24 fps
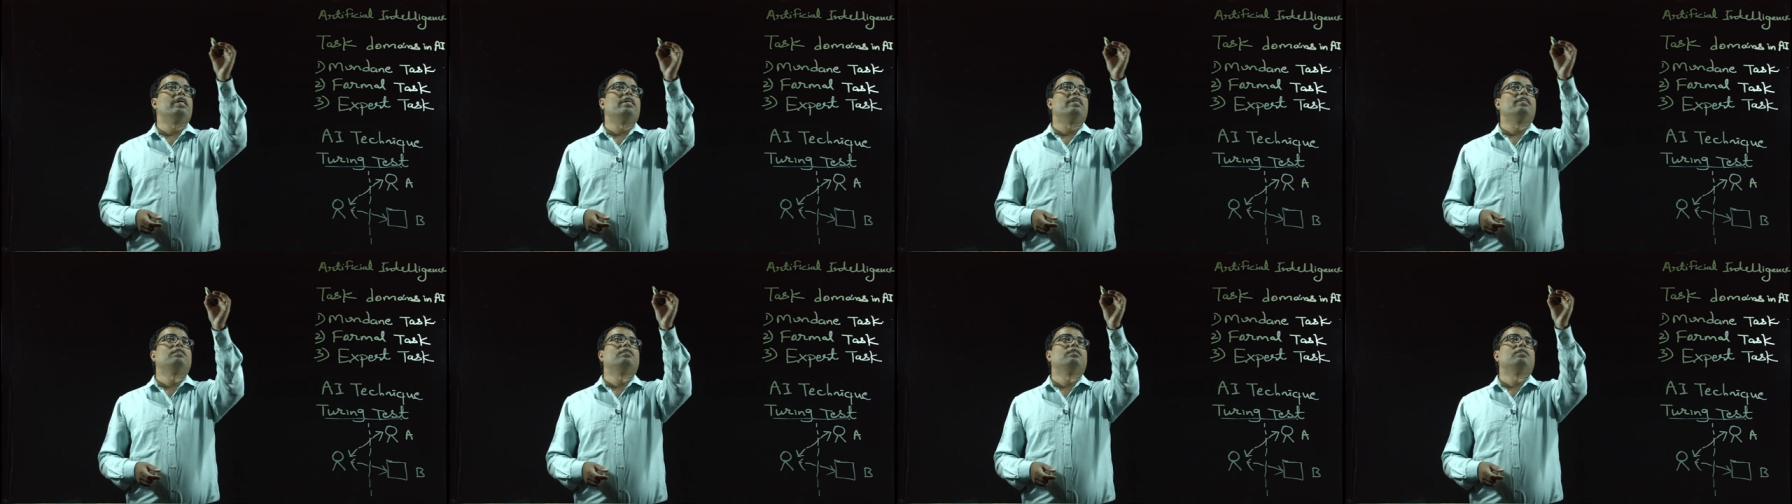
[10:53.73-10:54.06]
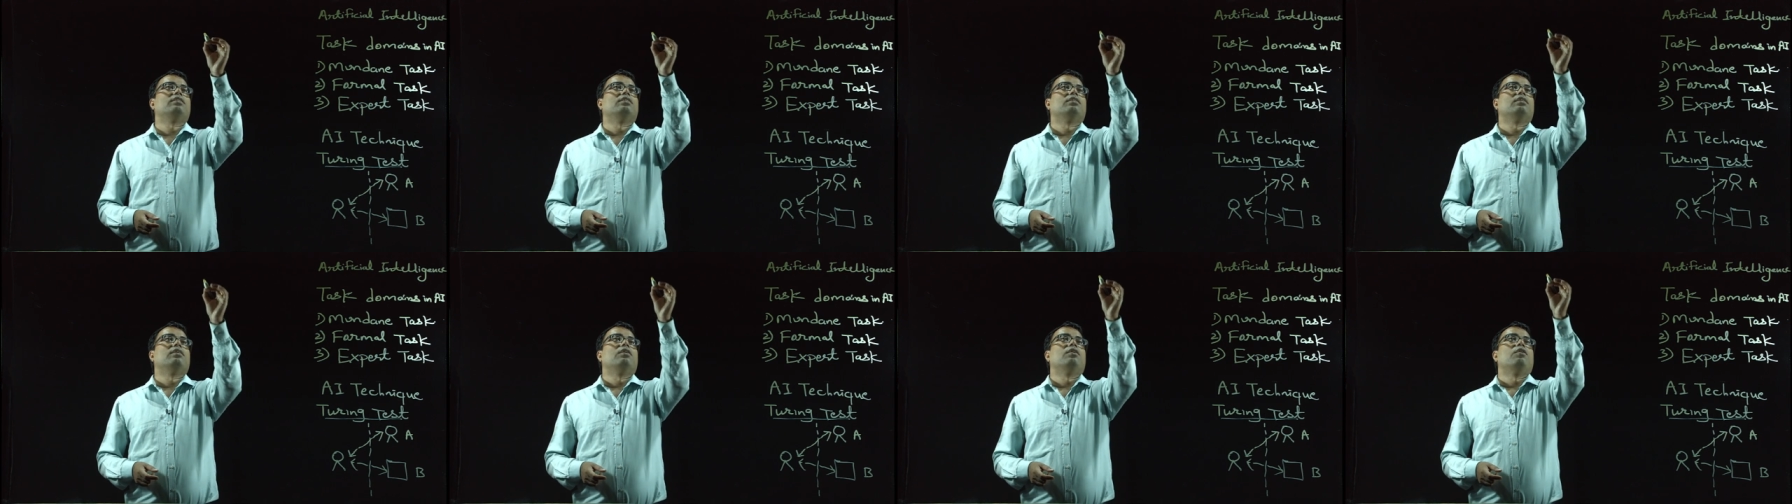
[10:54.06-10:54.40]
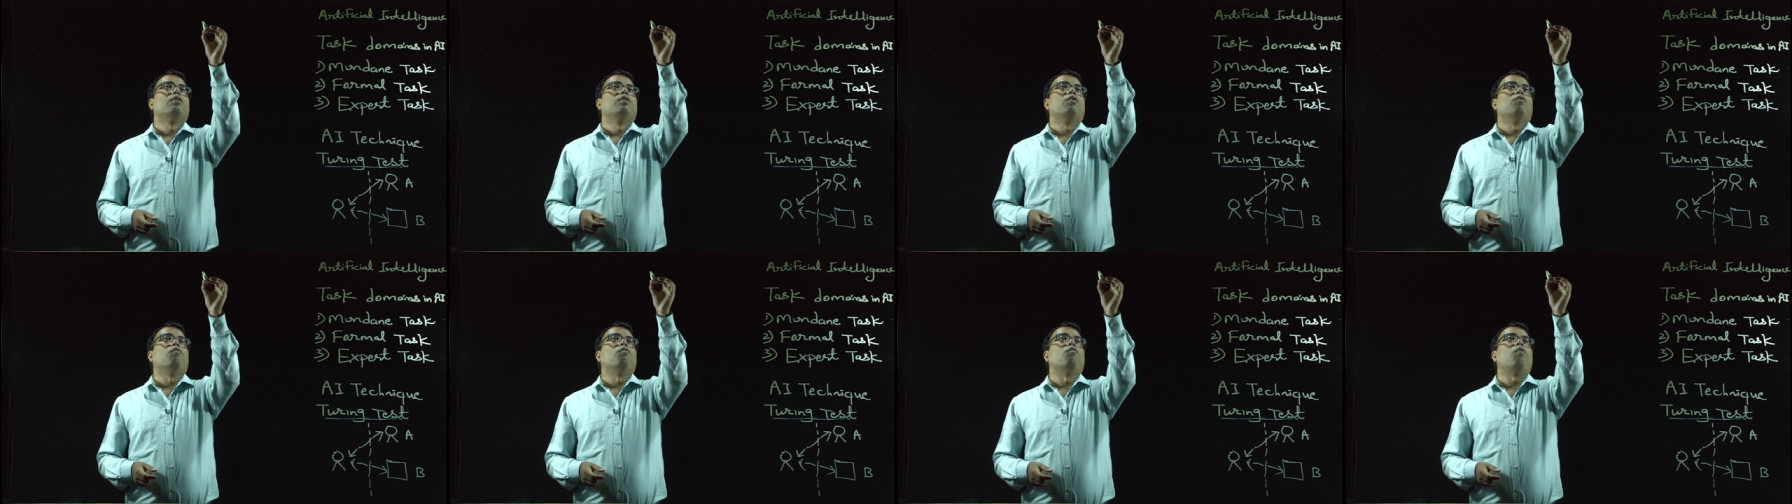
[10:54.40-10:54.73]
as
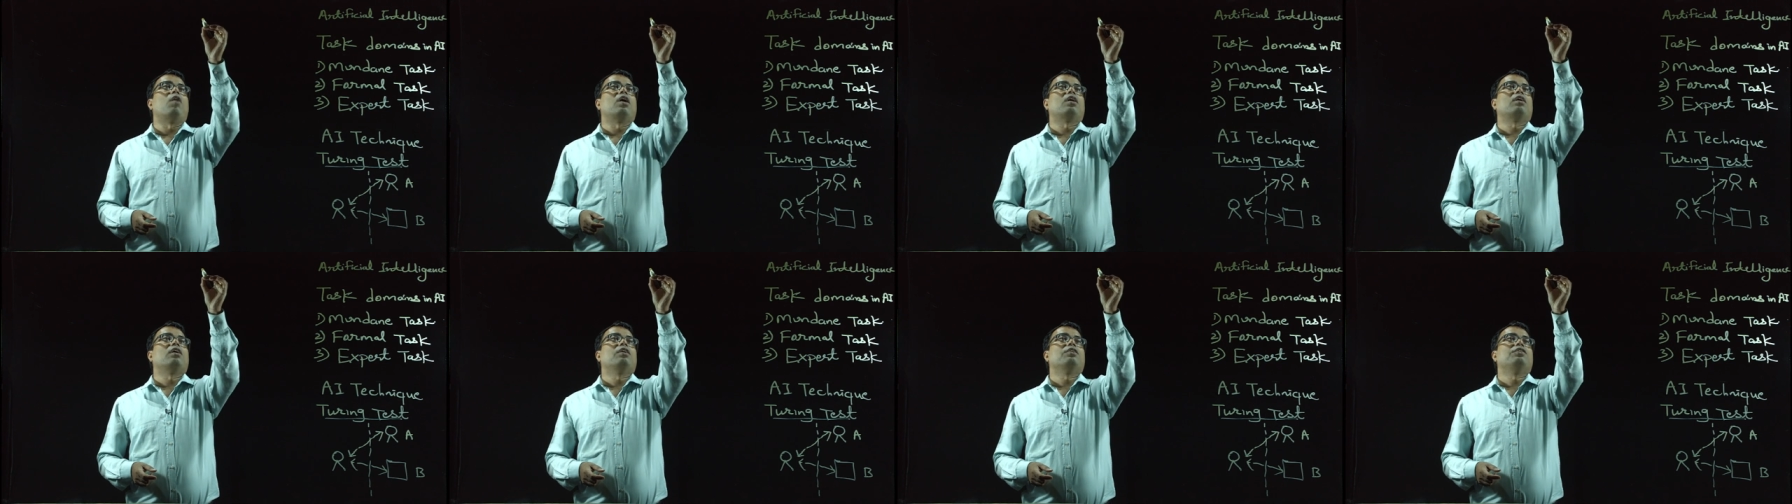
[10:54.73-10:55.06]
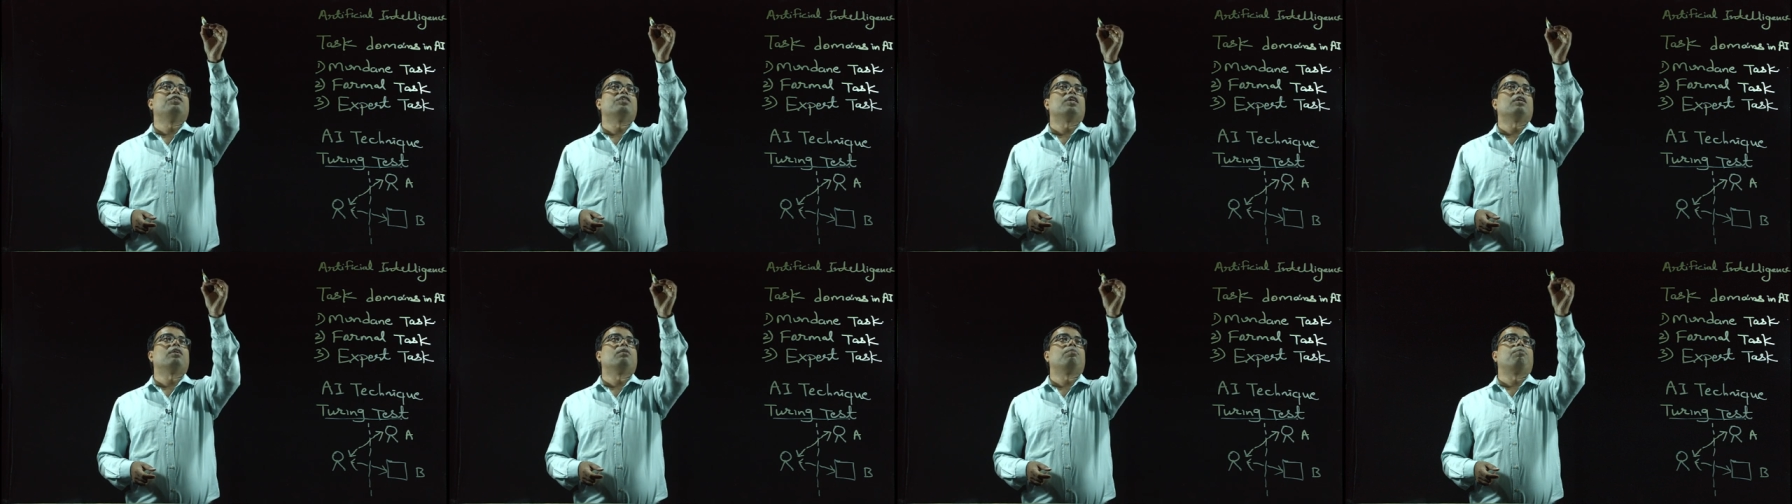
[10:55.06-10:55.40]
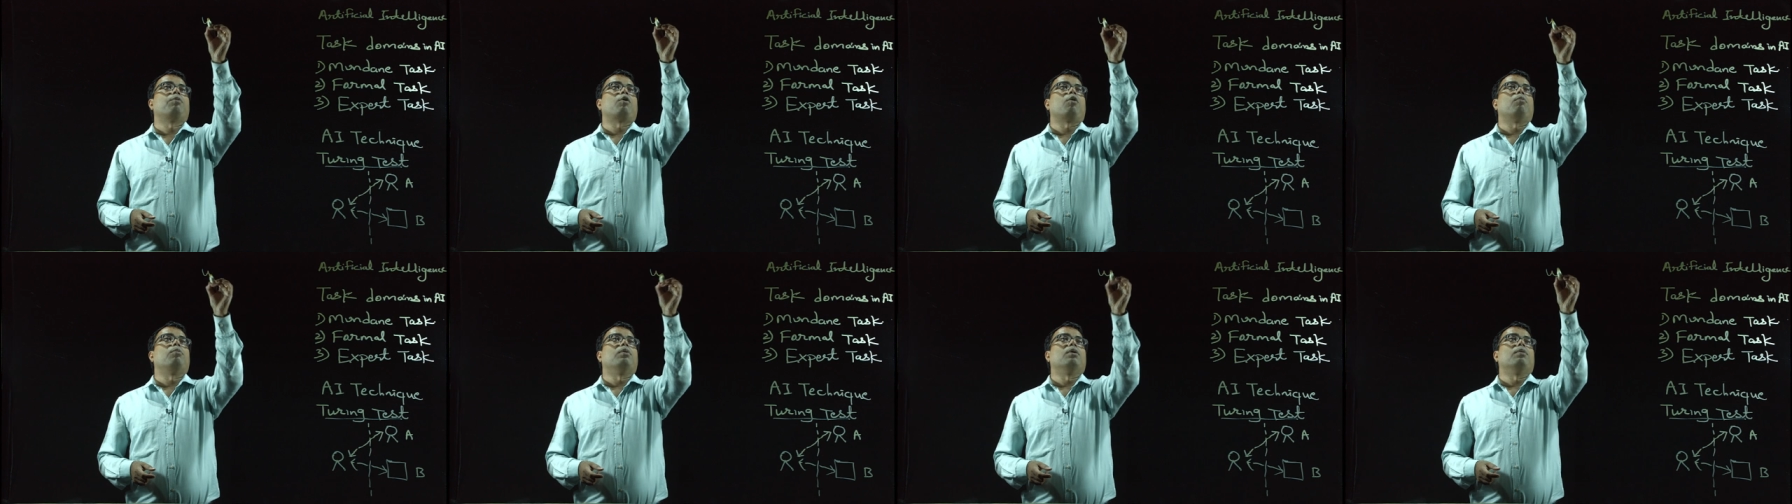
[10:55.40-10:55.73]
water jug
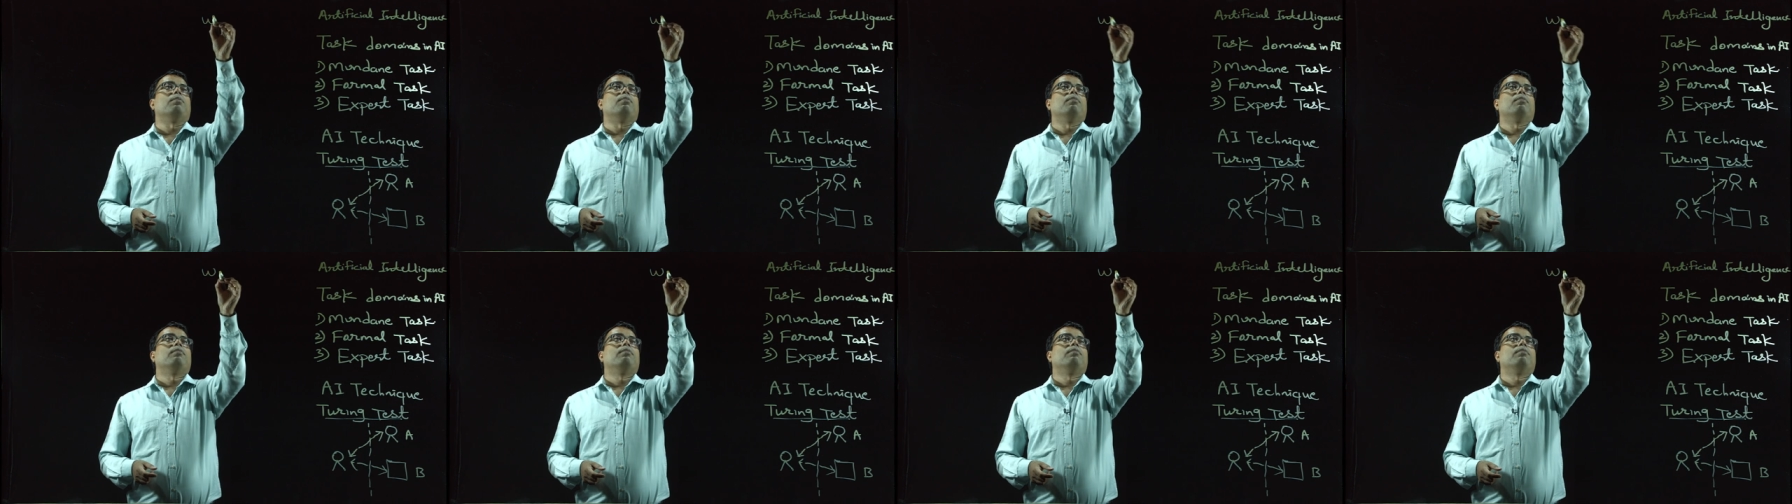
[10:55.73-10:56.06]
problem,